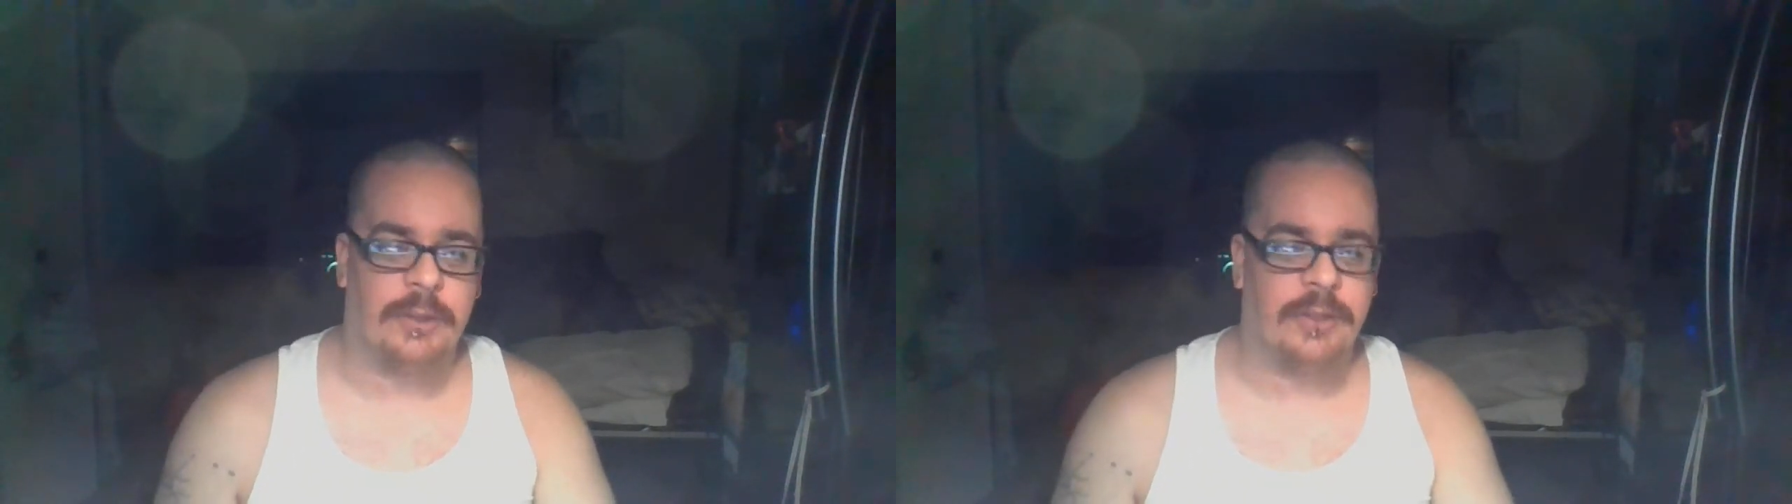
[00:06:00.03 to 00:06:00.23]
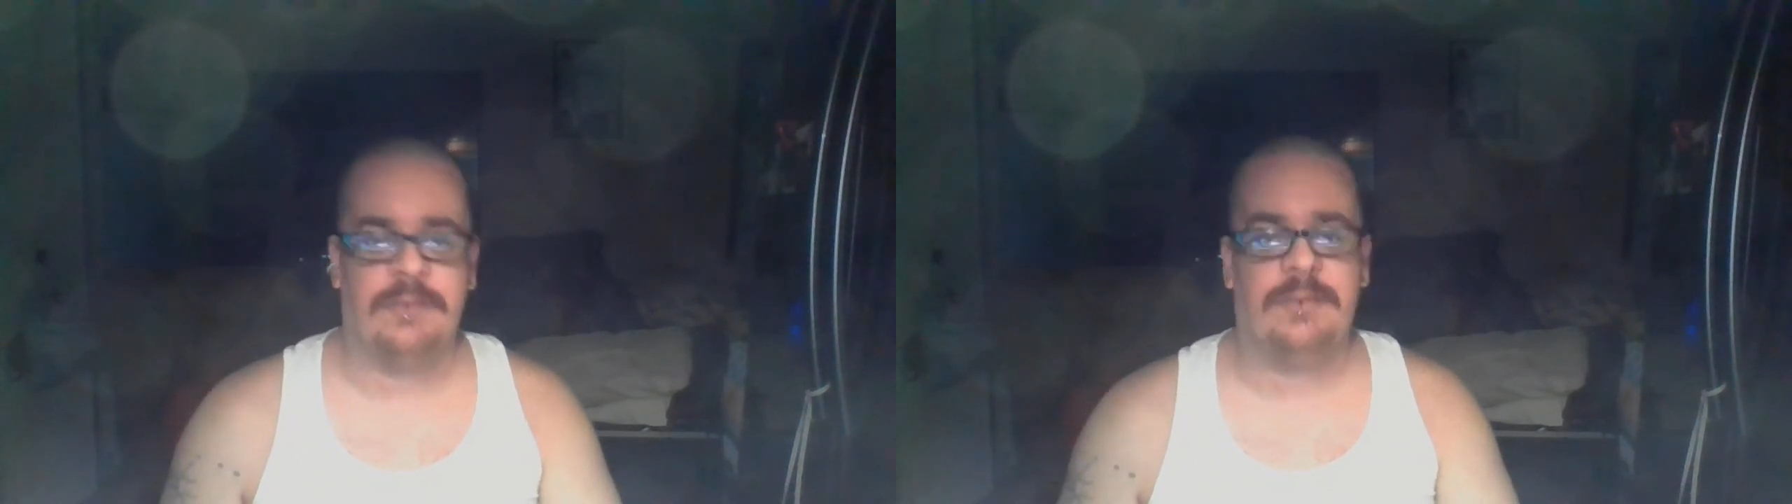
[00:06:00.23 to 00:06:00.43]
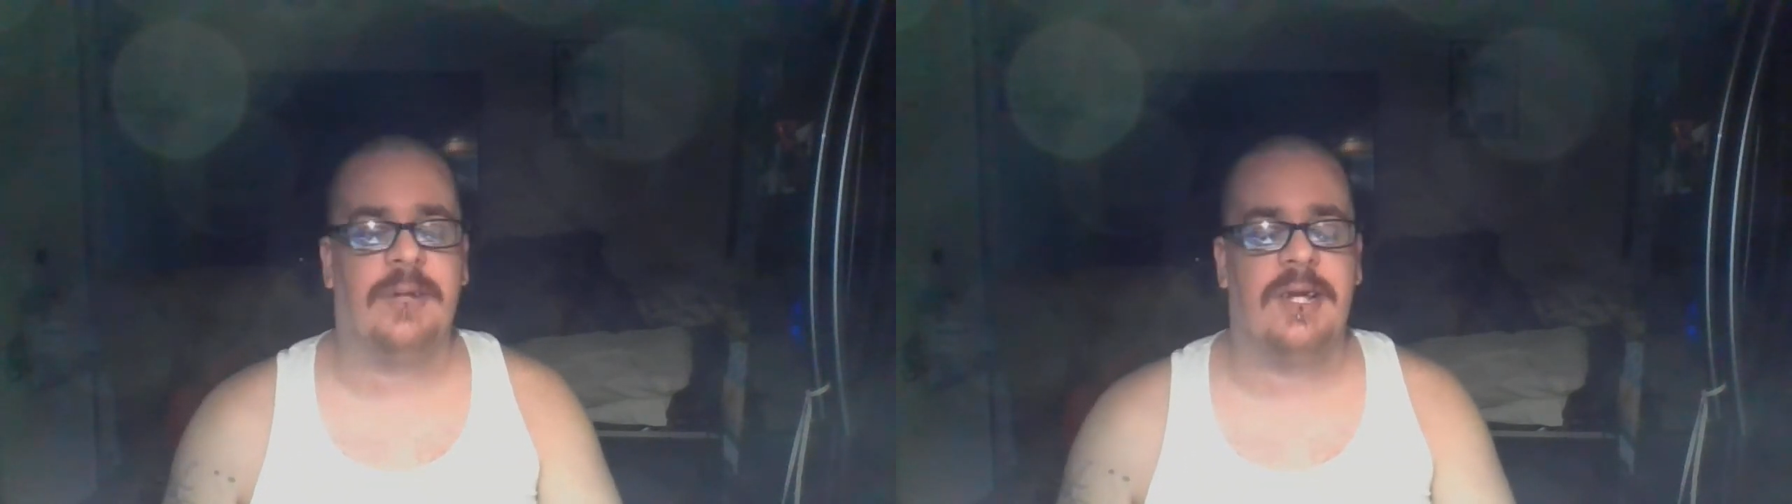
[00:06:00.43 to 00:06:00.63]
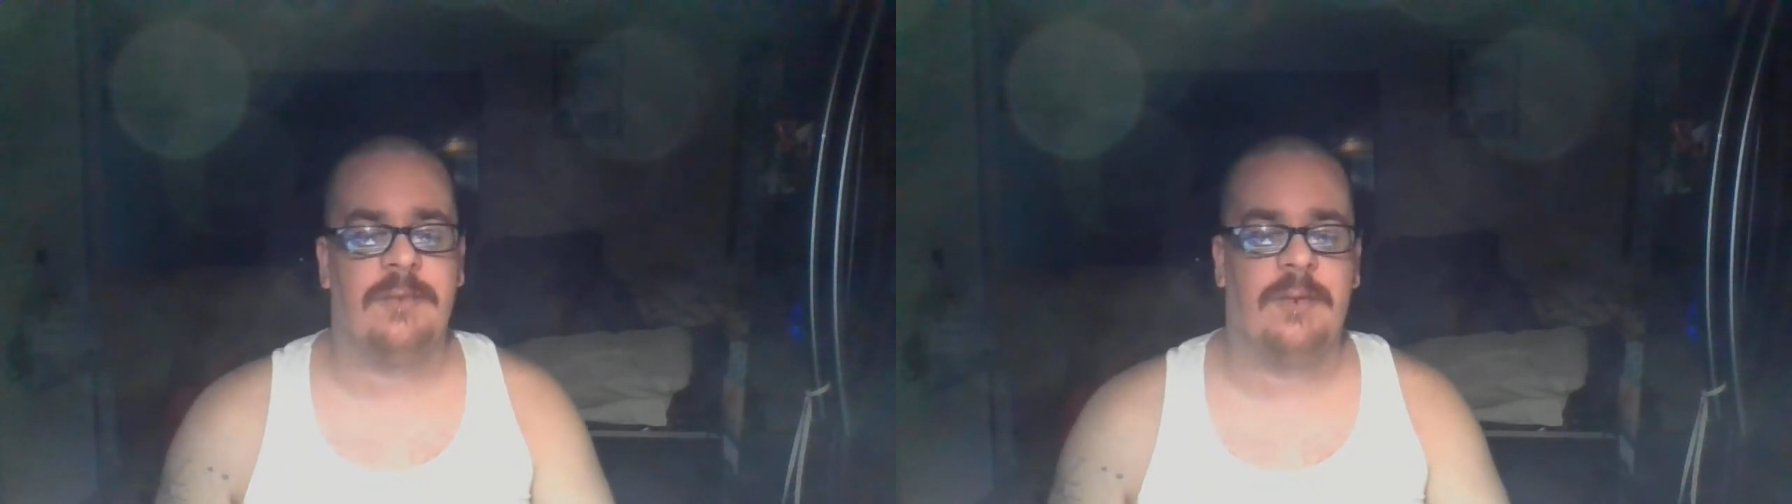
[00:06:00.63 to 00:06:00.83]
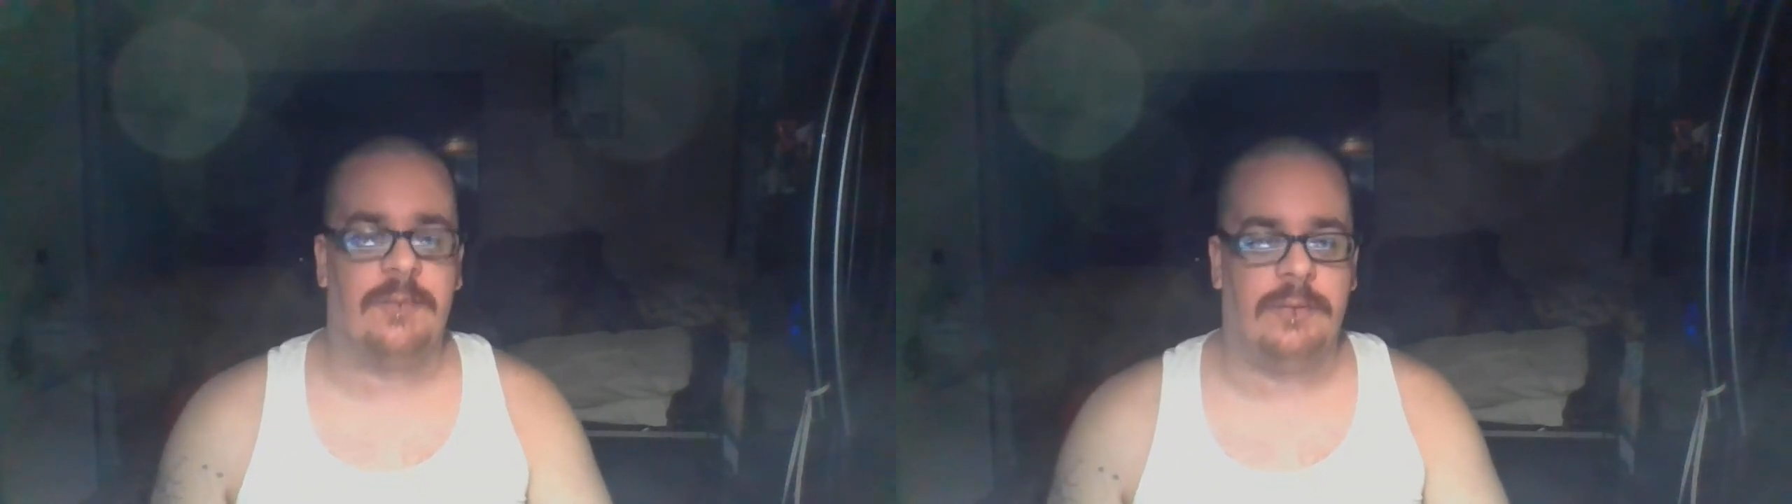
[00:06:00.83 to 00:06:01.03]
good,
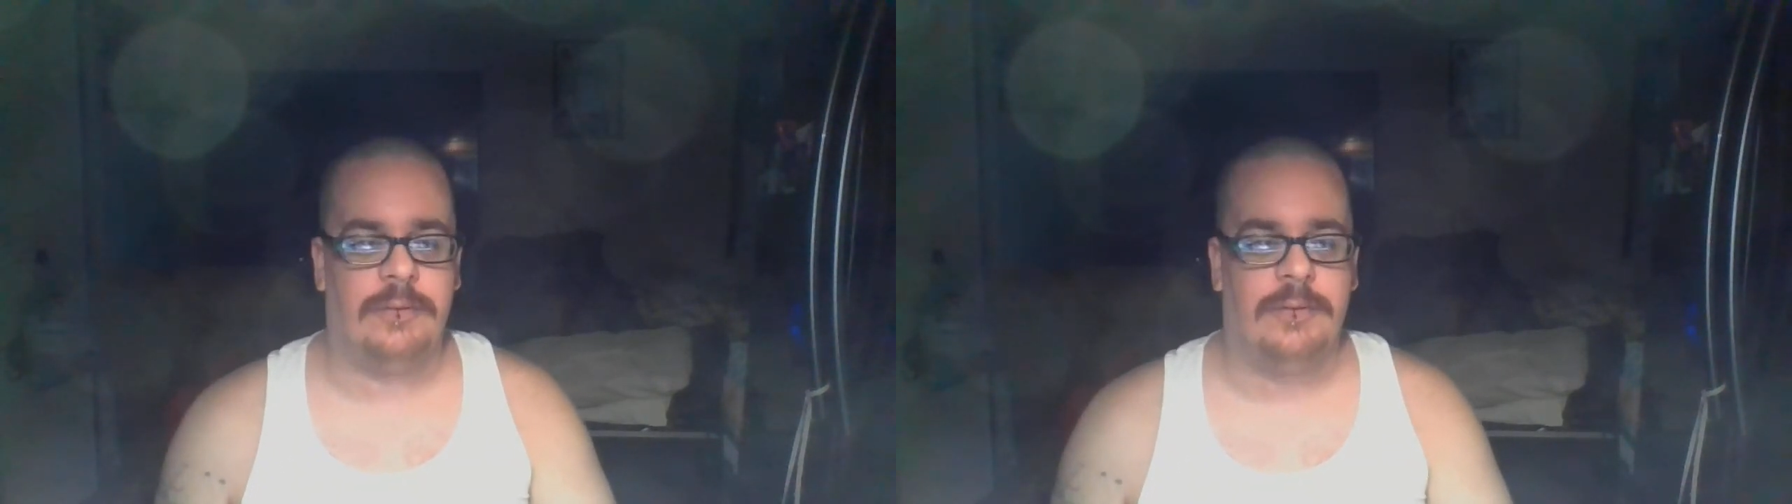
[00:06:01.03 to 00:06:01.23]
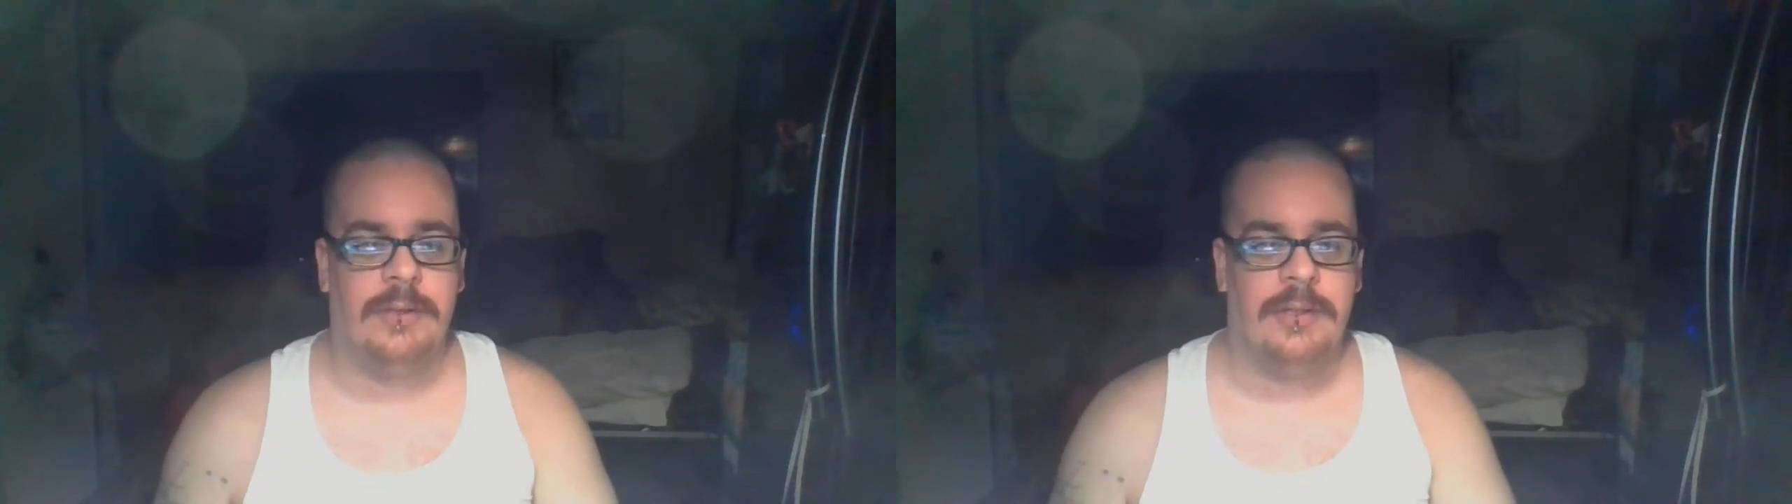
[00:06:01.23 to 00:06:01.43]
flavorful